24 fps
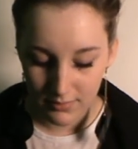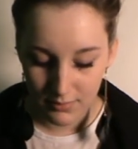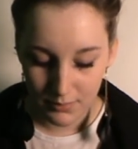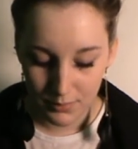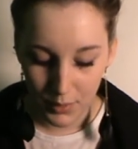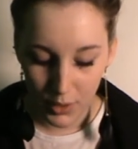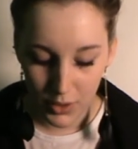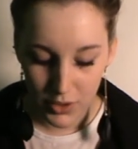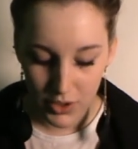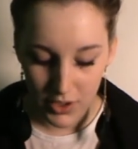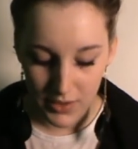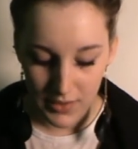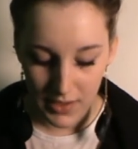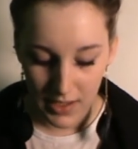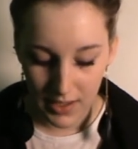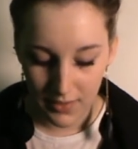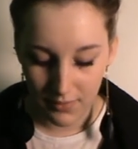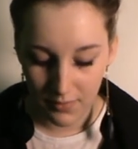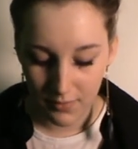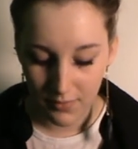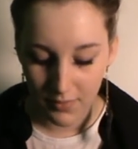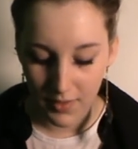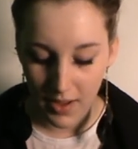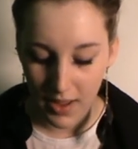pushes it
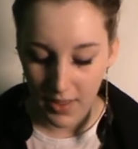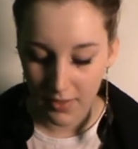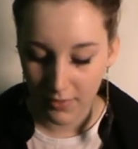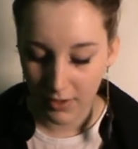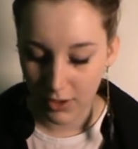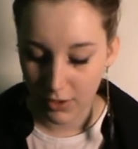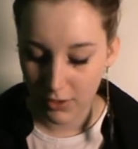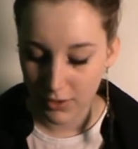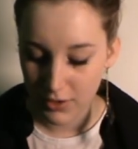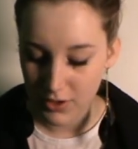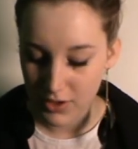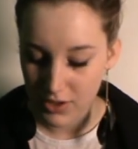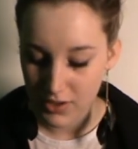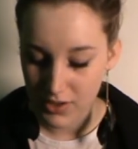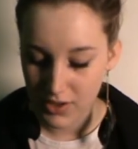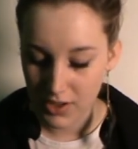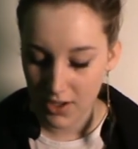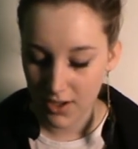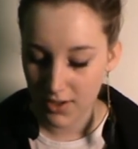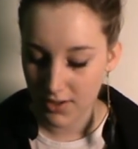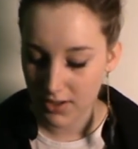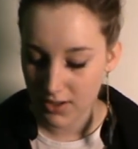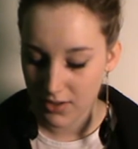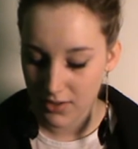even further, encourages the
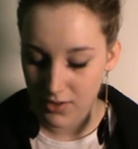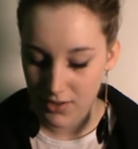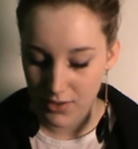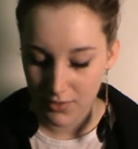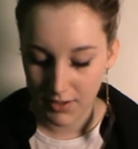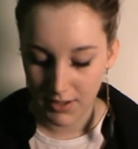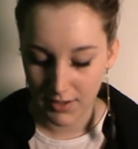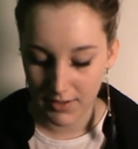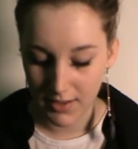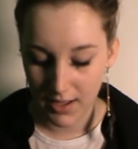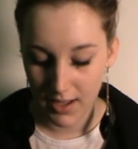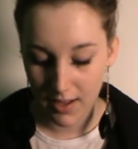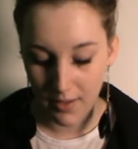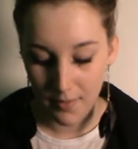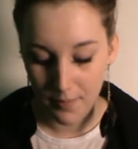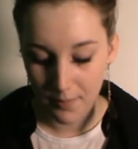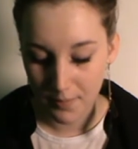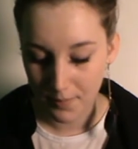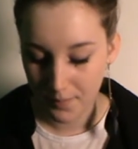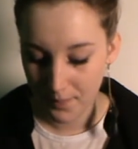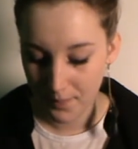audience to read that.